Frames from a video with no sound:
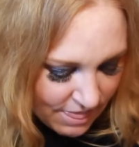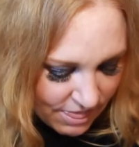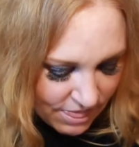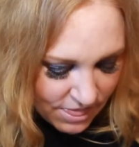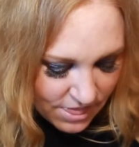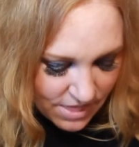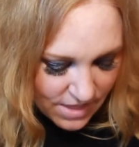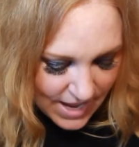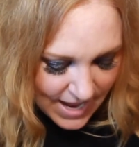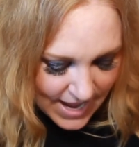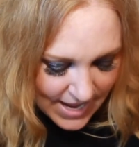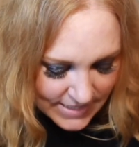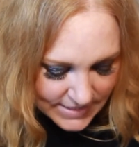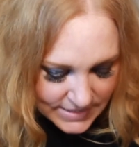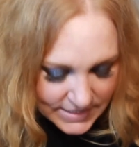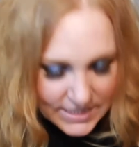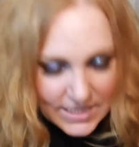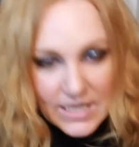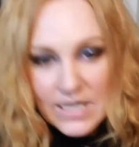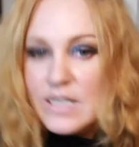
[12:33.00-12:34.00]

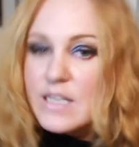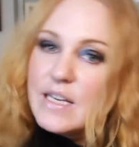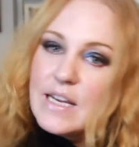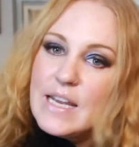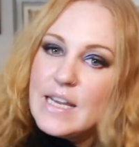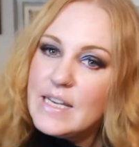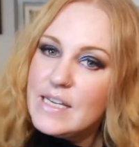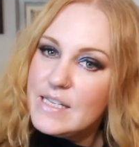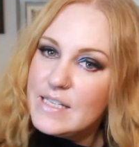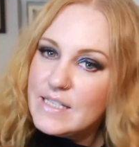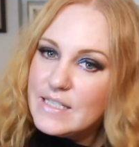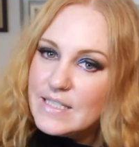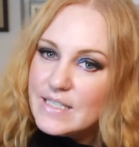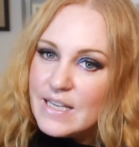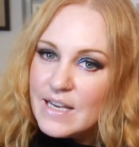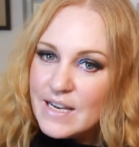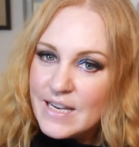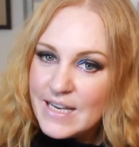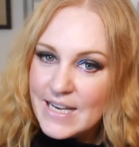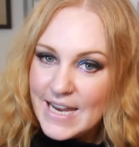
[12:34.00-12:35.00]
that is
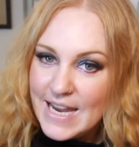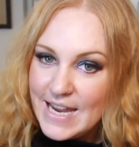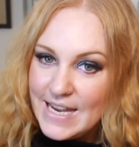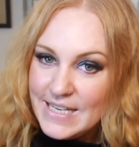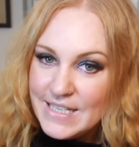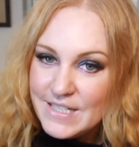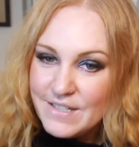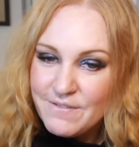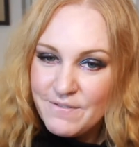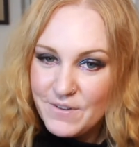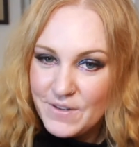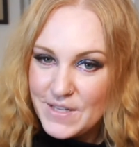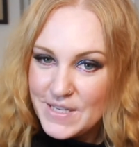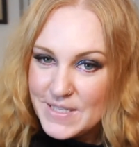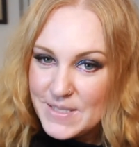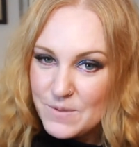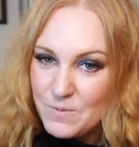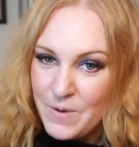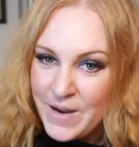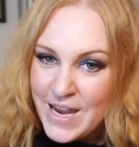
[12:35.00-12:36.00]
it for
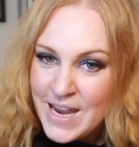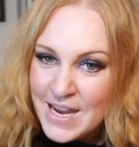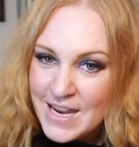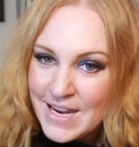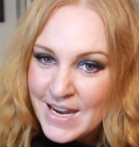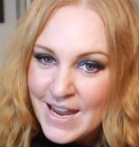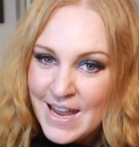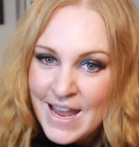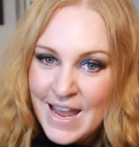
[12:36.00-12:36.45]
this week.